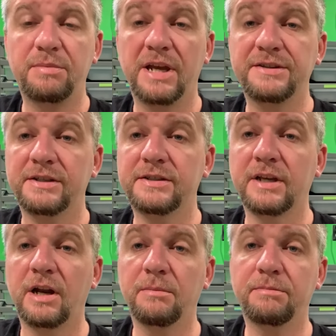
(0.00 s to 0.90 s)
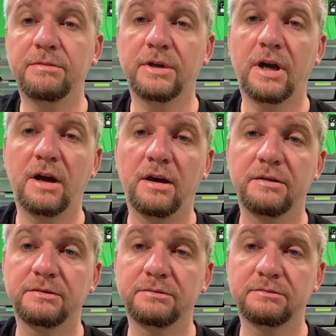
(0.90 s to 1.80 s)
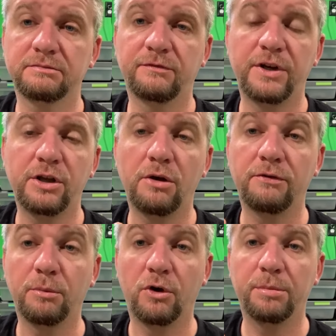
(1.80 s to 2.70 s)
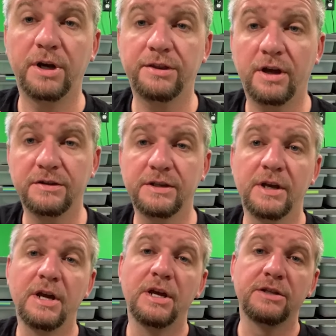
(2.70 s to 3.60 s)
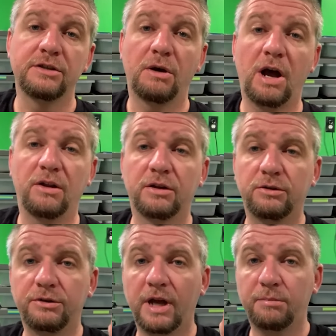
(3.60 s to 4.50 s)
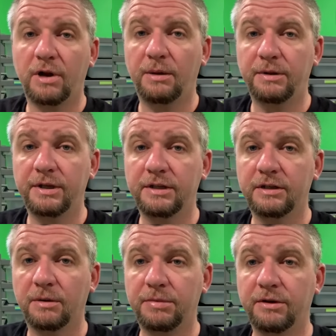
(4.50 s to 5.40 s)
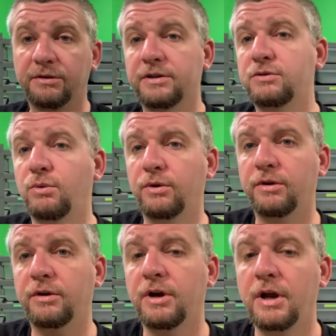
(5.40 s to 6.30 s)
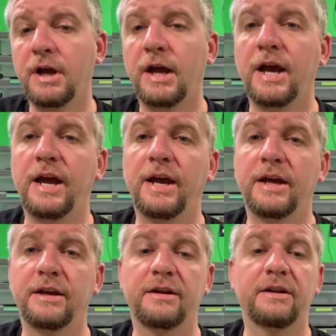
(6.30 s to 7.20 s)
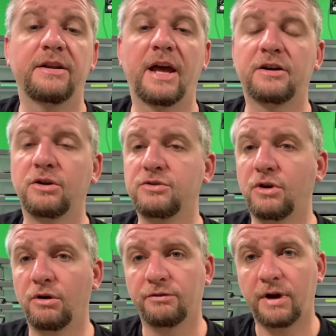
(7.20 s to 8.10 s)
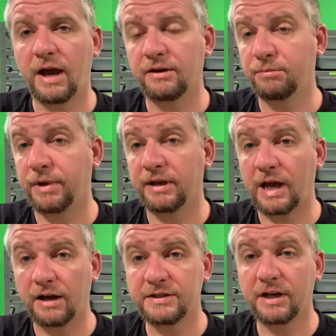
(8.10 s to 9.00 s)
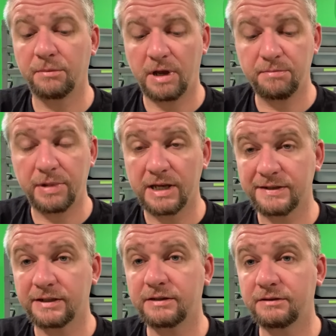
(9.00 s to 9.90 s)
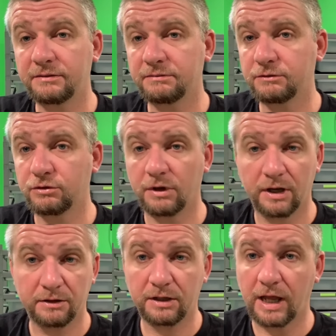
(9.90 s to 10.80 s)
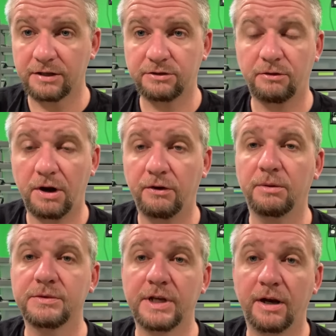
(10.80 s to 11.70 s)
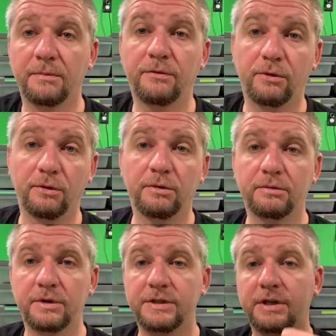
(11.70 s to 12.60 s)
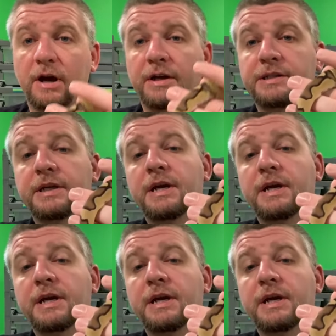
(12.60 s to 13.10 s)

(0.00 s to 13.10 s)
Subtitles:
basic setup video for ball pythons, so I'll include that probably up here in this corner. And that goes over how to set up a basic glass terrarium setup for these guys.